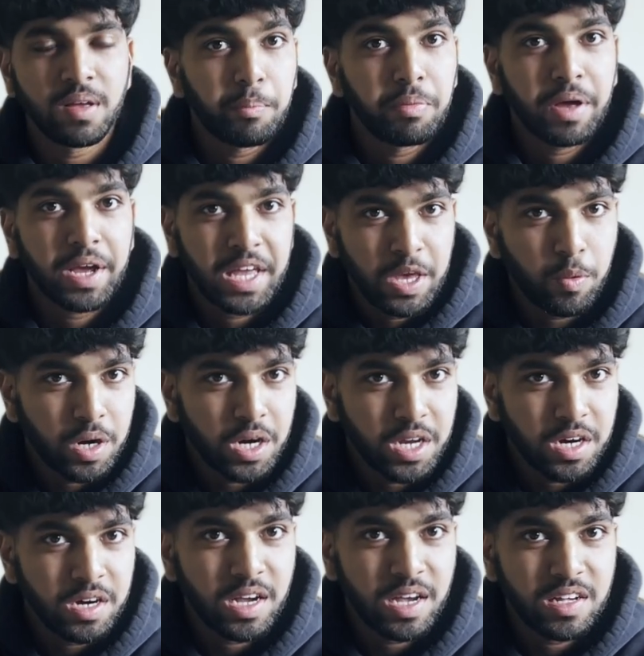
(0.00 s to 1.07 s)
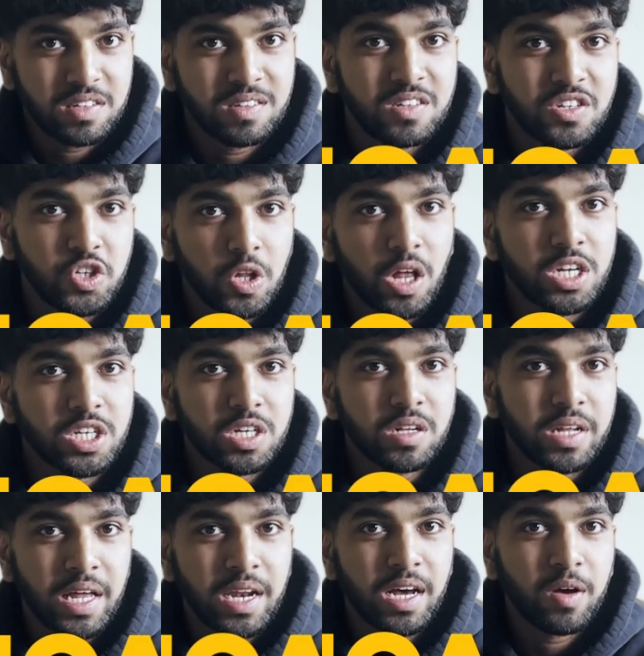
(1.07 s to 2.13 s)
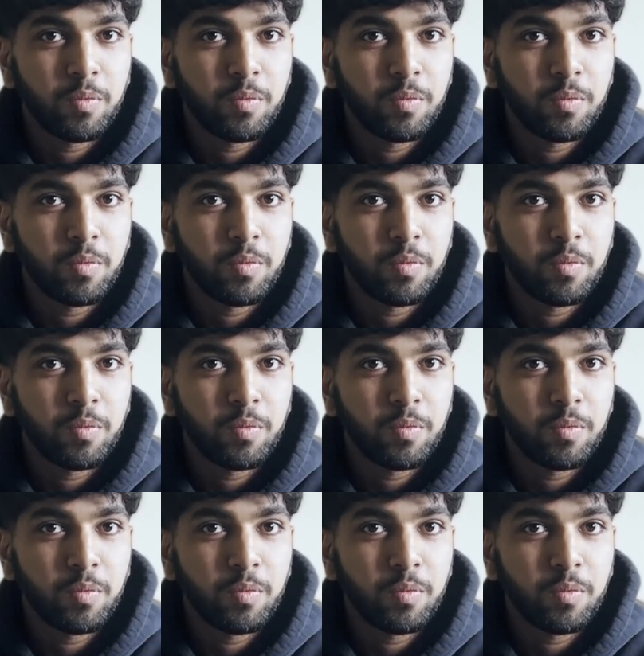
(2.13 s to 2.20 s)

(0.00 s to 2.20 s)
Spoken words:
The key word here is geological data.